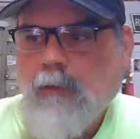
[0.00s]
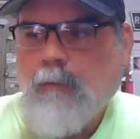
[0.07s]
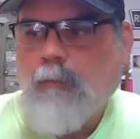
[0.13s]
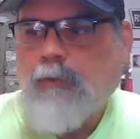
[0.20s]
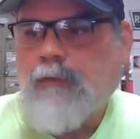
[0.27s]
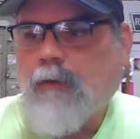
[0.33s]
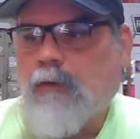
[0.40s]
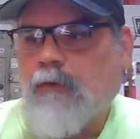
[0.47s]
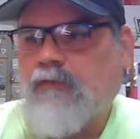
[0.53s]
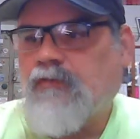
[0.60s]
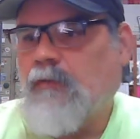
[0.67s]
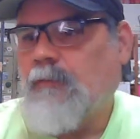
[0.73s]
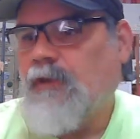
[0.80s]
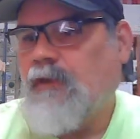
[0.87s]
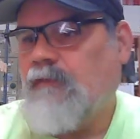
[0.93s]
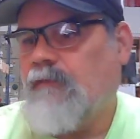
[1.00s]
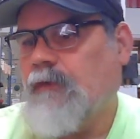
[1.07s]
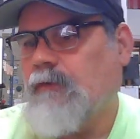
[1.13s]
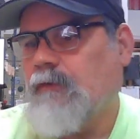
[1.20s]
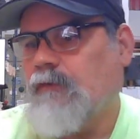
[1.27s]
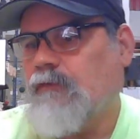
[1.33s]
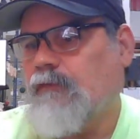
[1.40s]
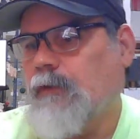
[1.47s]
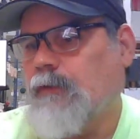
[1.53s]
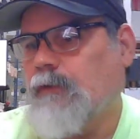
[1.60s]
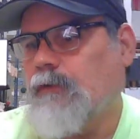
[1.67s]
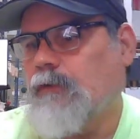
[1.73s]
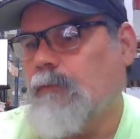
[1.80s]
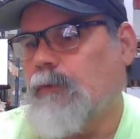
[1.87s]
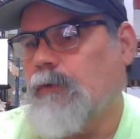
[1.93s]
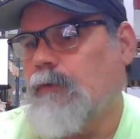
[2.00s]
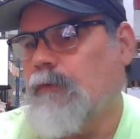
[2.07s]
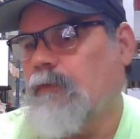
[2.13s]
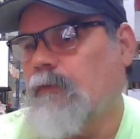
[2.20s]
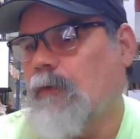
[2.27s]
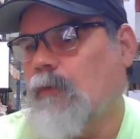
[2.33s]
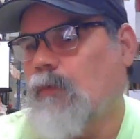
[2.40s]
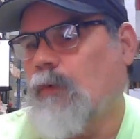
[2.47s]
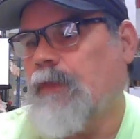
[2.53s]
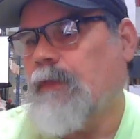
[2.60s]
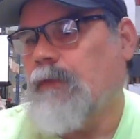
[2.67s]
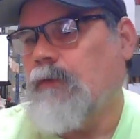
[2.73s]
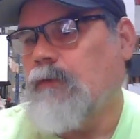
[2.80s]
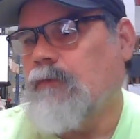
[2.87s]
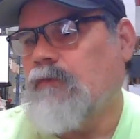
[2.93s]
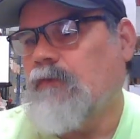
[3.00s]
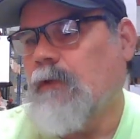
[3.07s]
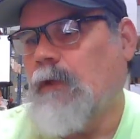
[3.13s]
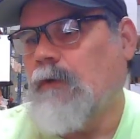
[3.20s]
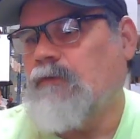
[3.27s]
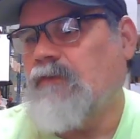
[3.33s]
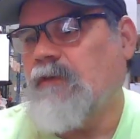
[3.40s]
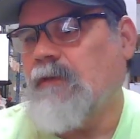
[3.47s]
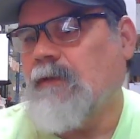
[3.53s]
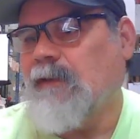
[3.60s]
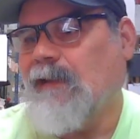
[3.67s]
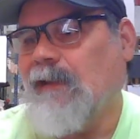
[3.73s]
but there are so many vendors filling their booth with used clothing.